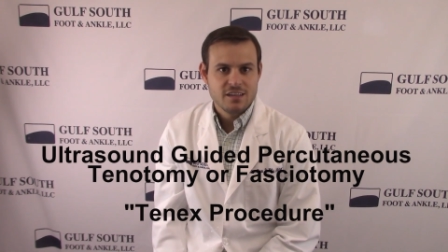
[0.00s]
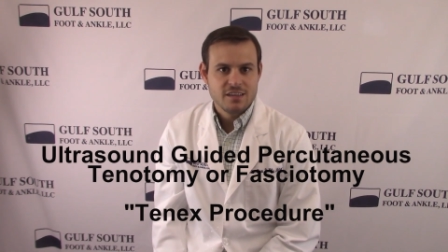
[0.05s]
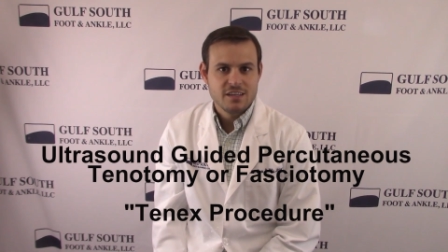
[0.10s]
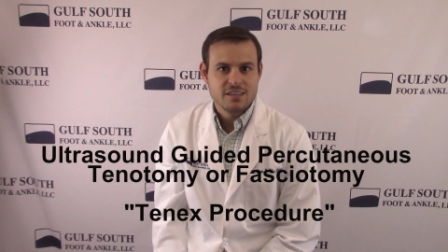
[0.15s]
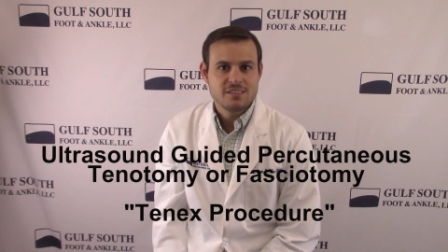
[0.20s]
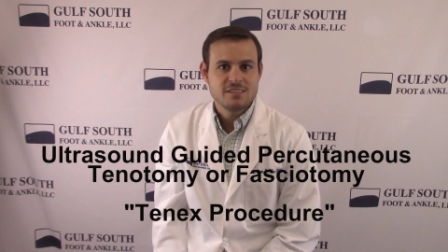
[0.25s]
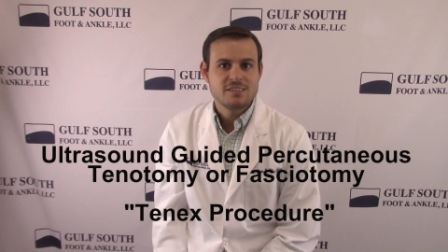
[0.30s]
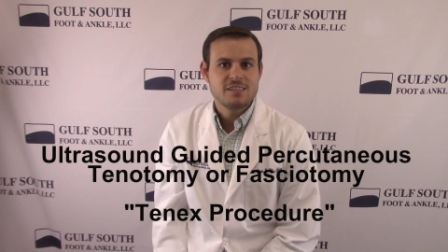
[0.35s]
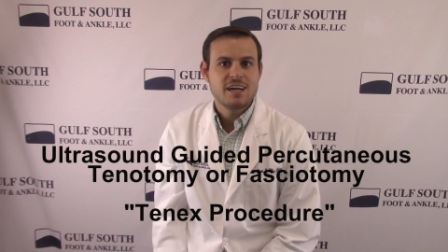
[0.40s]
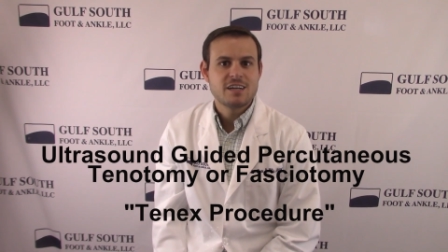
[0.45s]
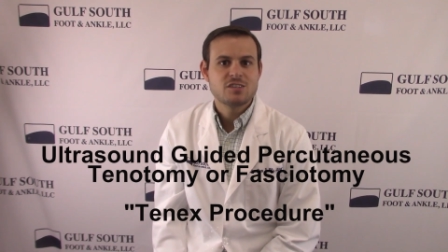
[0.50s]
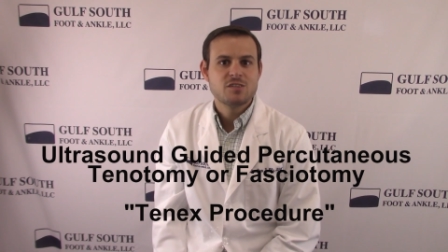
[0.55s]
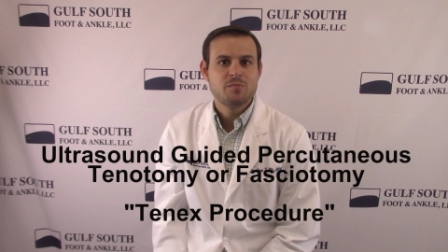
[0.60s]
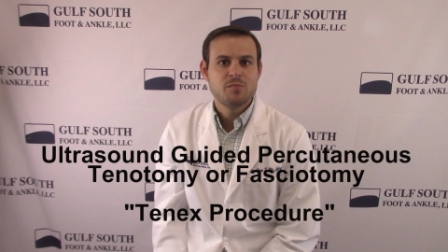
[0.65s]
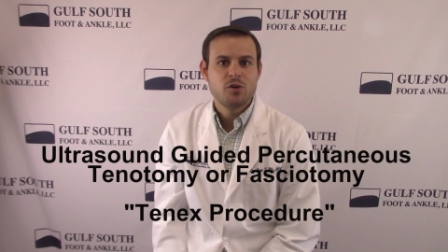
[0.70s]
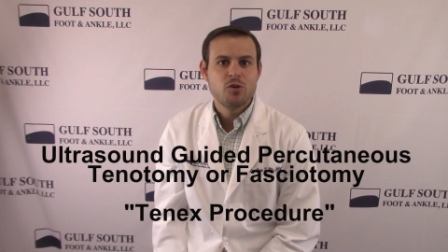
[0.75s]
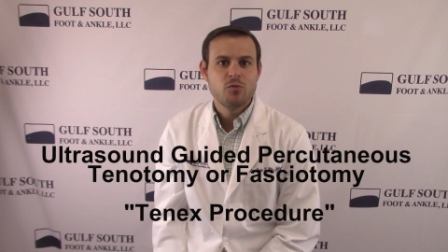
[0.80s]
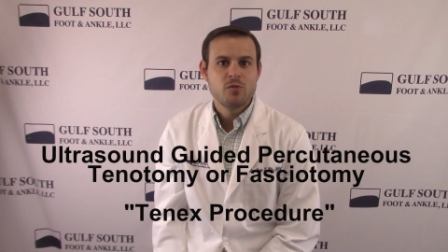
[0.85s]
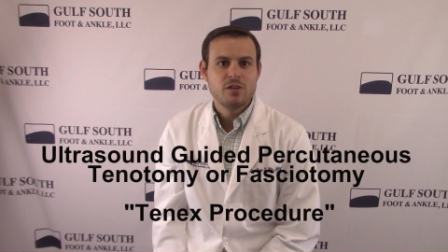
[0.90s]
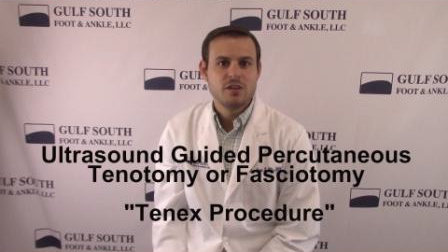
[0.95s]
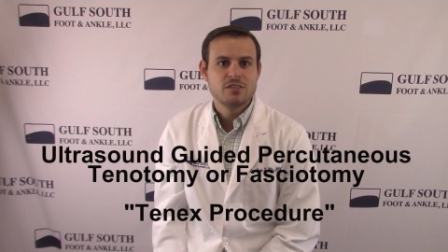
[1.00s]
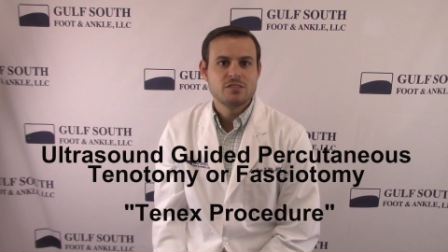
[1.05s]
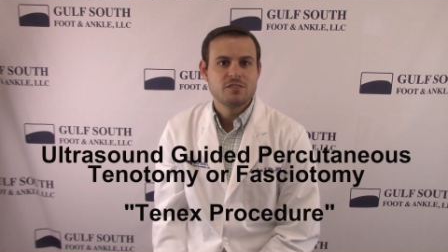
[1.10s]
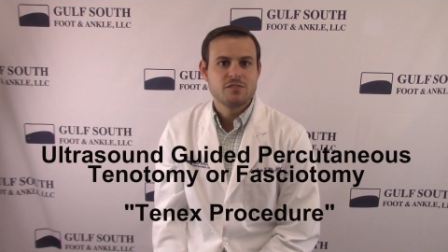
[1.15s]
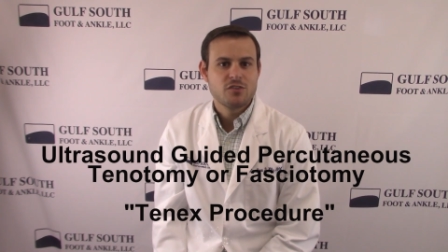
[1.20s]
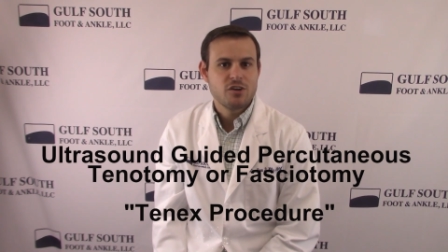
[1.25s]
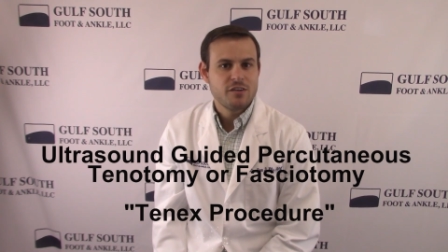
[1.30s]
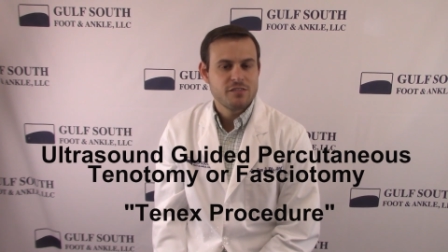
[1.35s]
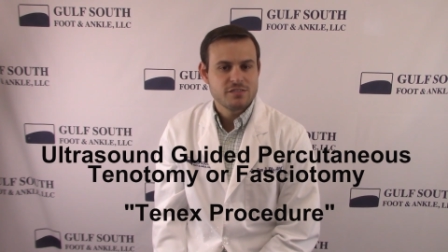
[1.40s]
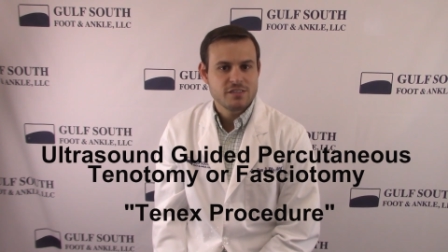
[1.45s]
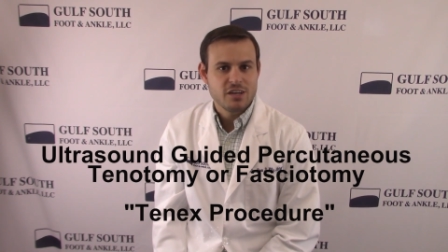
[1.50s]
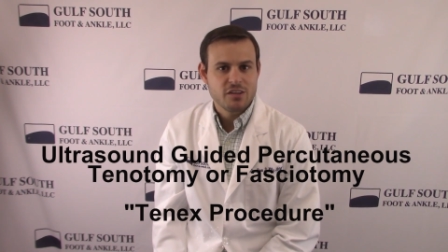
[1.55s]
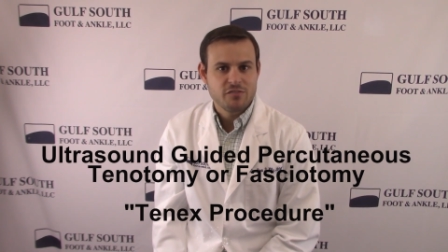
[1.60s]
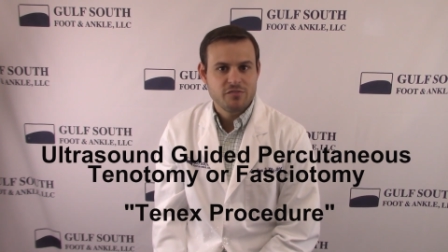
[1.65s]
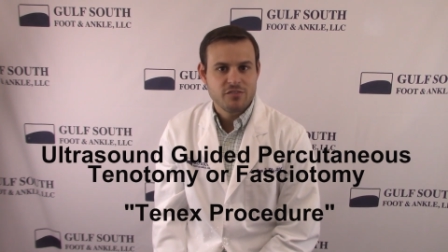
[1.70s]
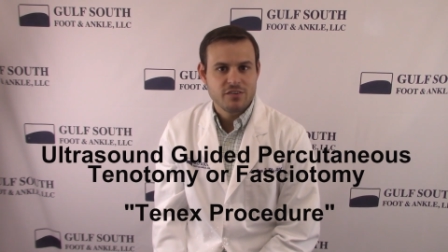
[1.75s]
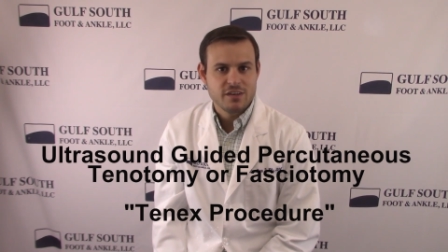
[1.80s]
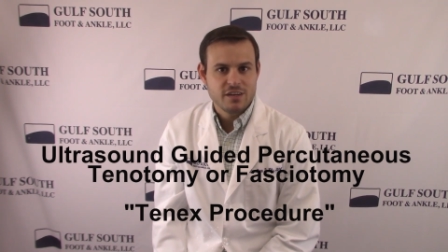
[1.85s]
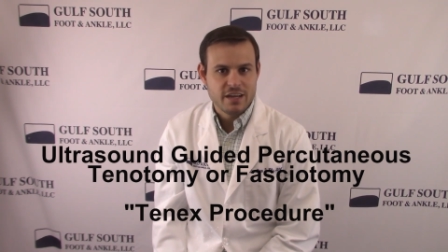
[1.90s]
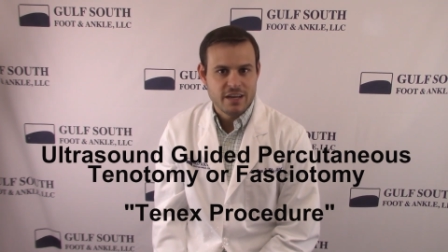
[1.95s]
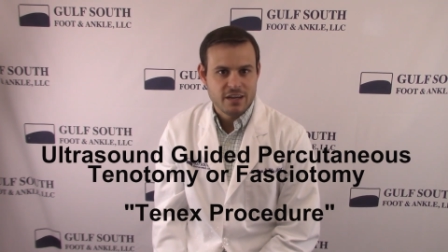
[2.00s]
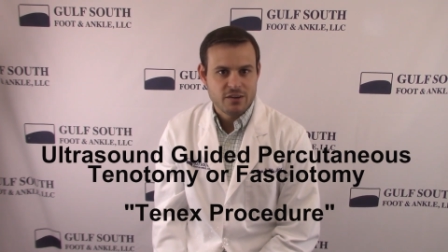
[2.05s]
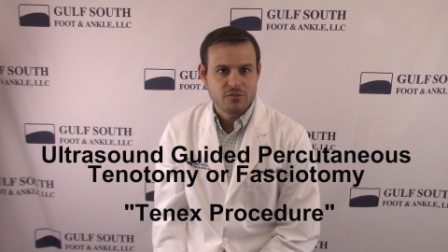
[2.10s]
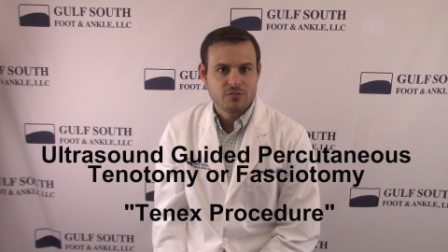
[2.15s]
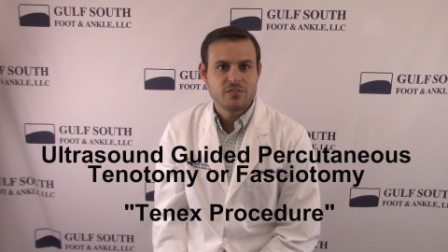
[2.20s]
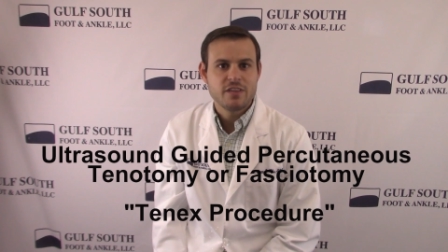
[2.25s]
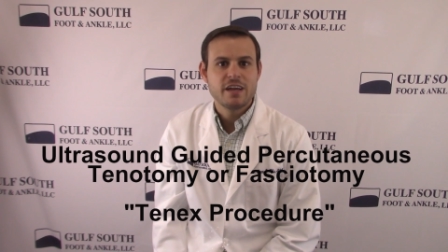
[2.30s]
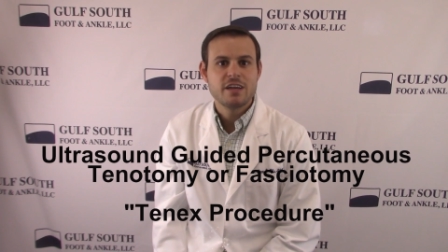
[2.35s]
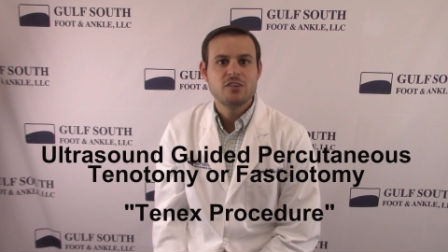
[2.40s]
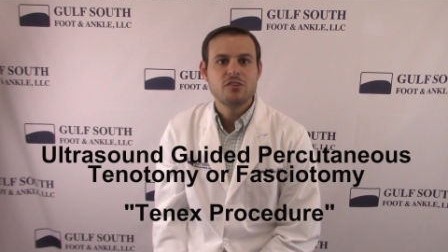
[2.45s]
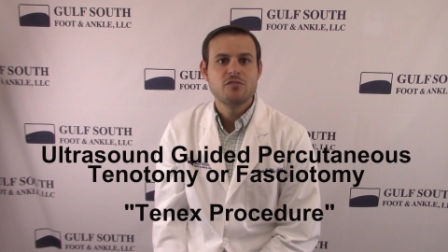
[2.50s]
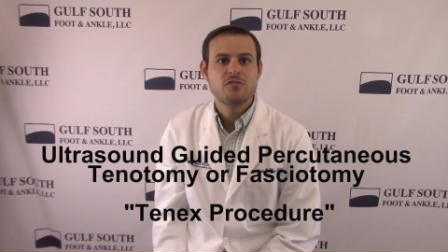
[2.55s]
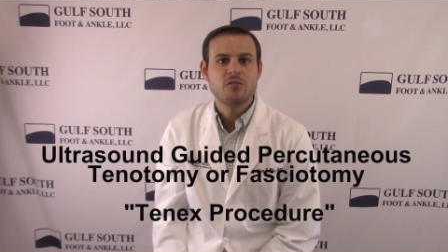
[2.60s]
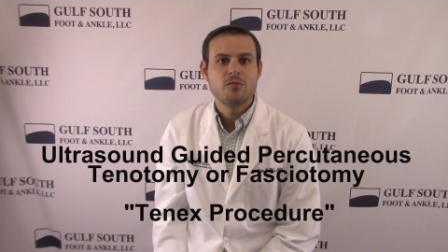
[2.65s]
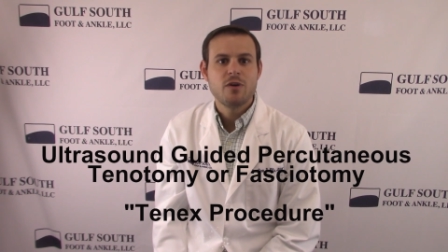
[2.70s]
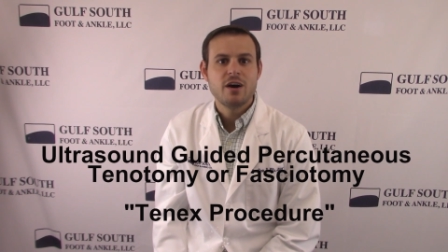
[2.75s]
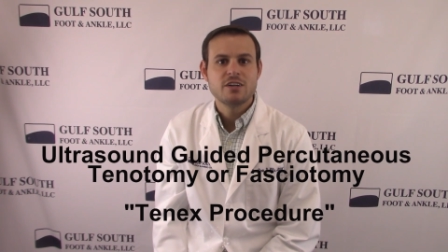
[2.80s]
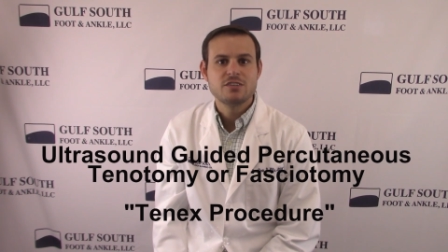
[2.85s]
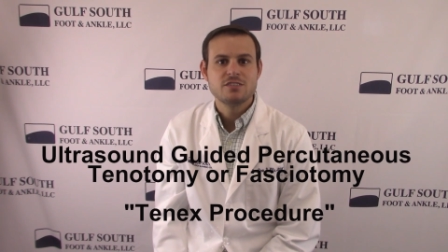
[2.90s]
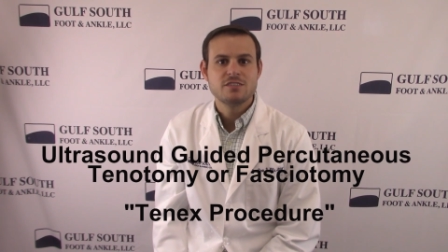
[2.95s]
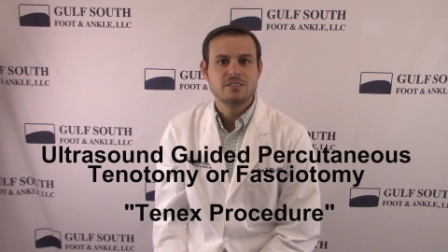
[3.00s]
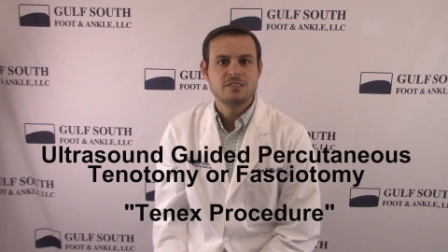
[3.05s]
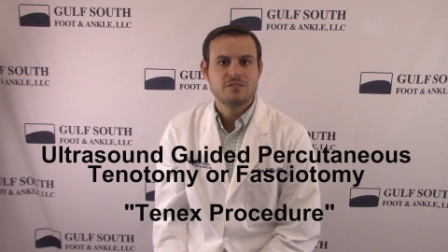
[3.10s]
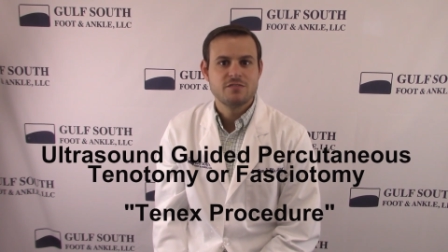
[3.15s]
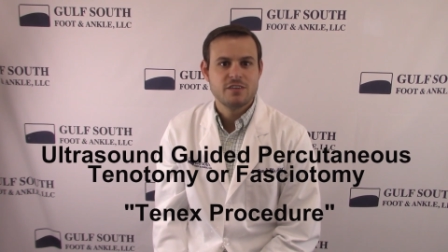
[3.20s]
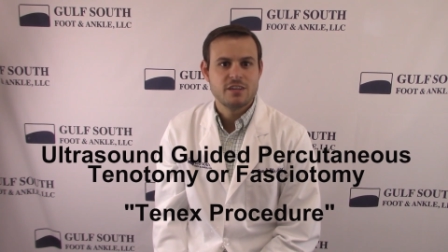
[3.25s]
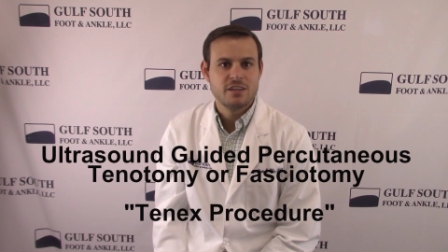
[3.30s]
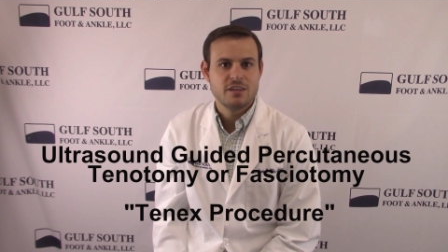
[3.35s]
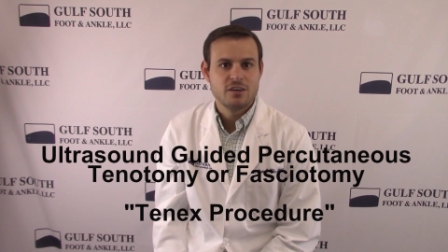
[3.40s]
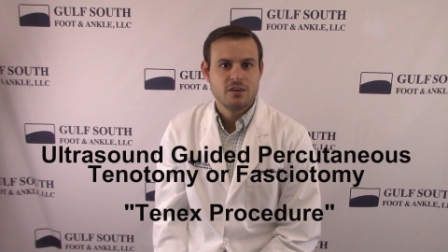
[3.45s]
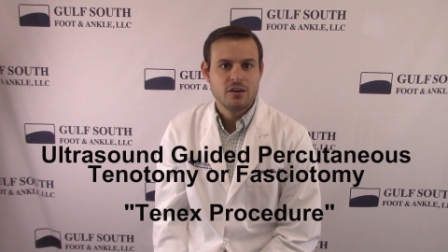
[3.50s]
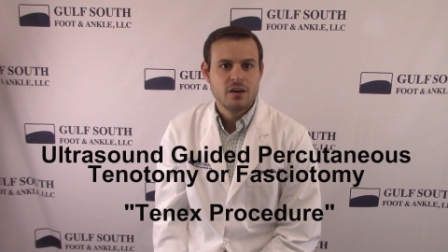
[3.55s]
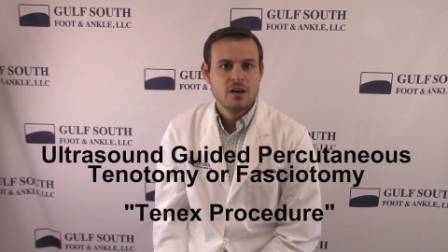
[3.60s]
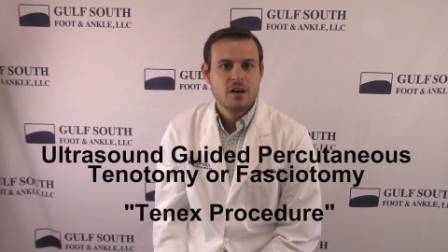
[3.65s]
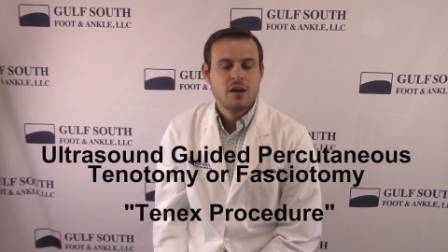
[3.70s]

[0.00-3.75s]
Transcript: This is Dr. Beau Willis of Gulf South Foot and Ankle. Thank you for watching this video.